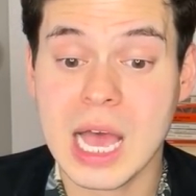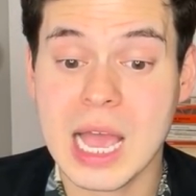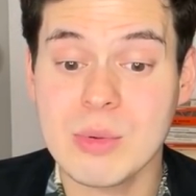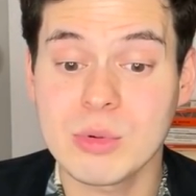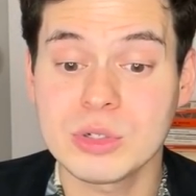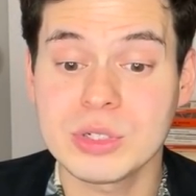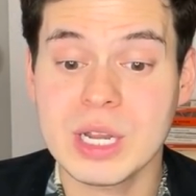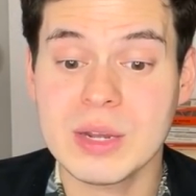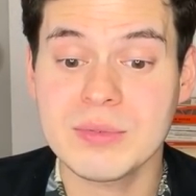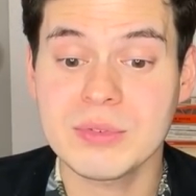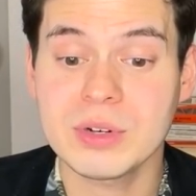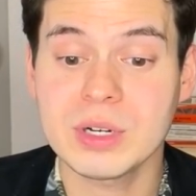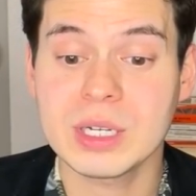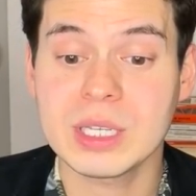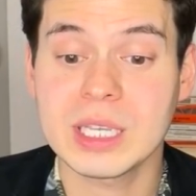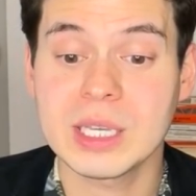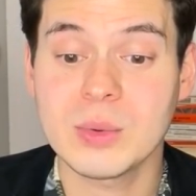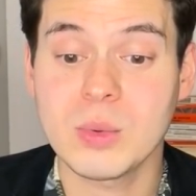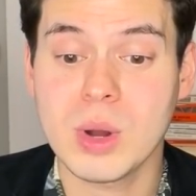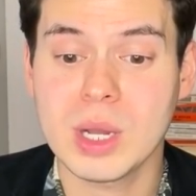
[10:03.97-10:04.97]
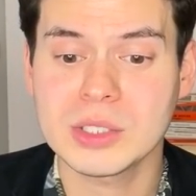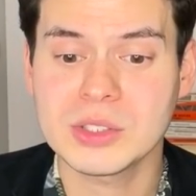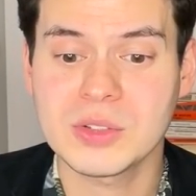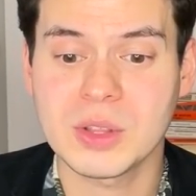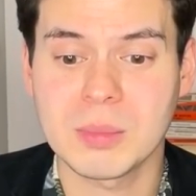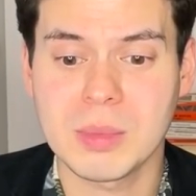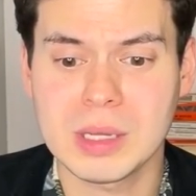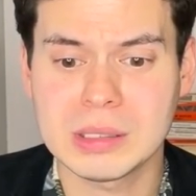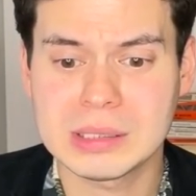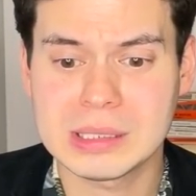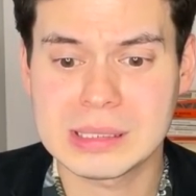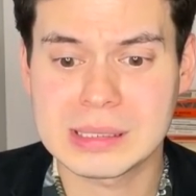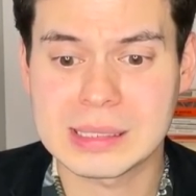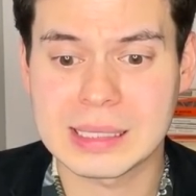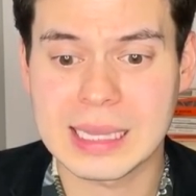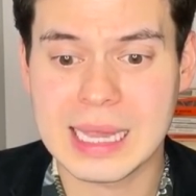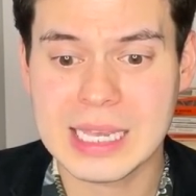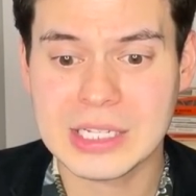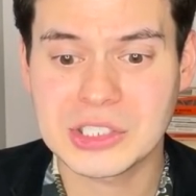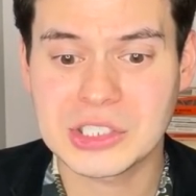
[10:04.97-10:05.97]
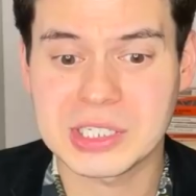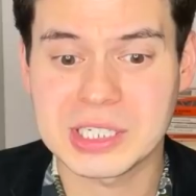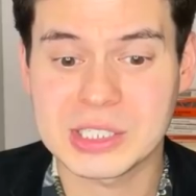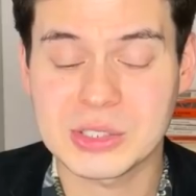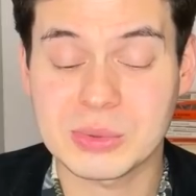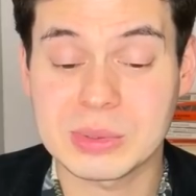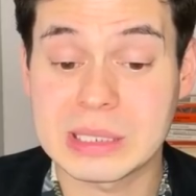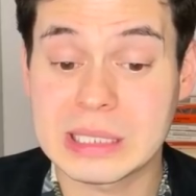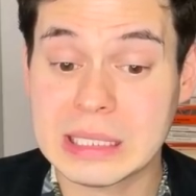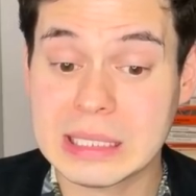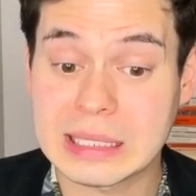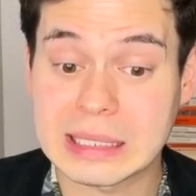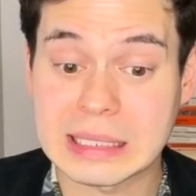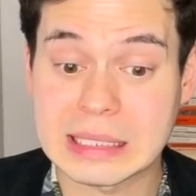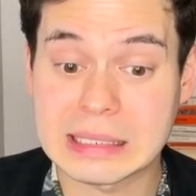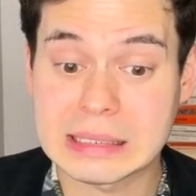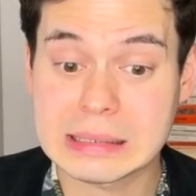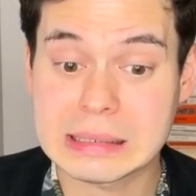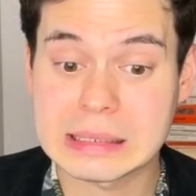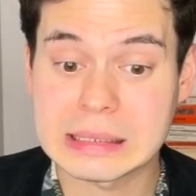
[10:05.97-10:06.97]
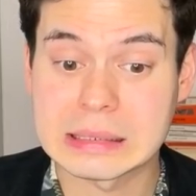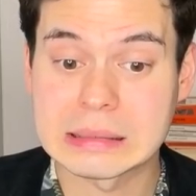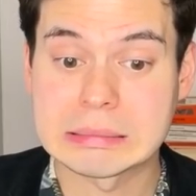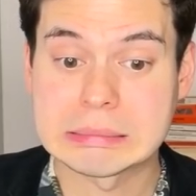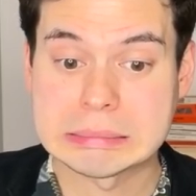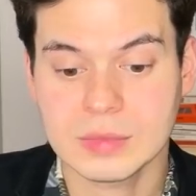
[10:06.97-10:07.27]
I will never again watch the Malta selection. It's ridiculous.